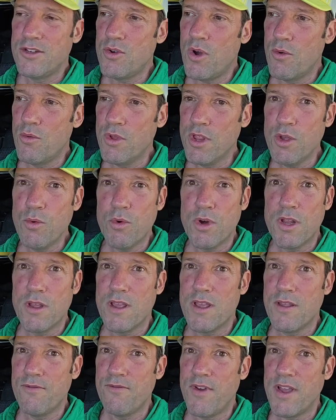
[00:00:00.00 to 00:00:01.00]
I really want
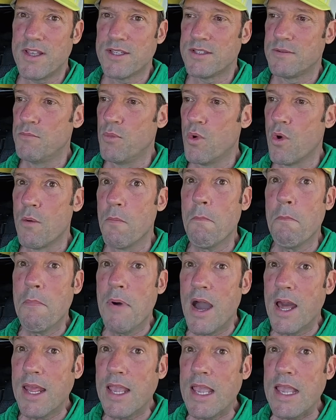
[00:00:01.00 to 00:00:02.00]
to invest more
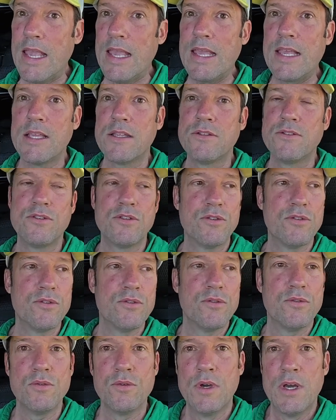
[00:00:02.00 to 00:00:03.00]
money
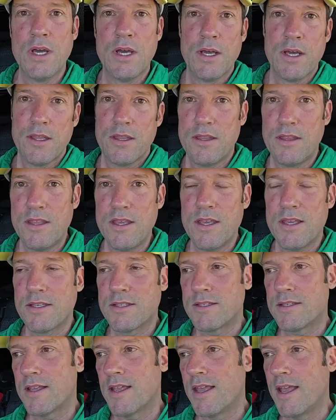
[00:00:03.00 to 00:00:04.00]
into
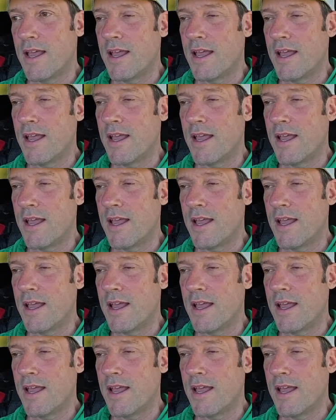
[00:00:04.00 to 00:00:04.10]
this?